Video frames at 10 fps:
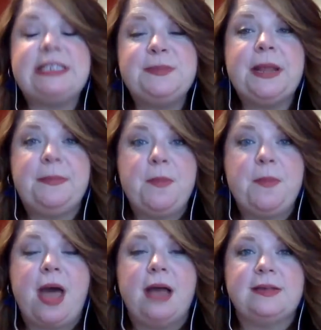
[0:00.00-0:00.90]
split up the
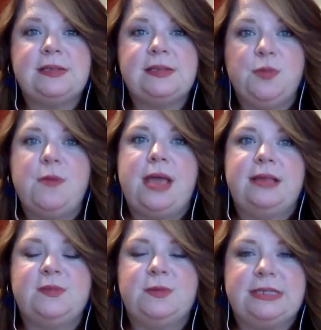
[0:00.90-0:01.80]
box 3
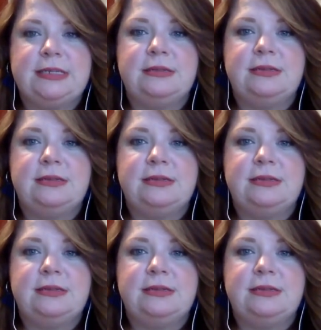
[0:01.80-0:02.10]
ways. We did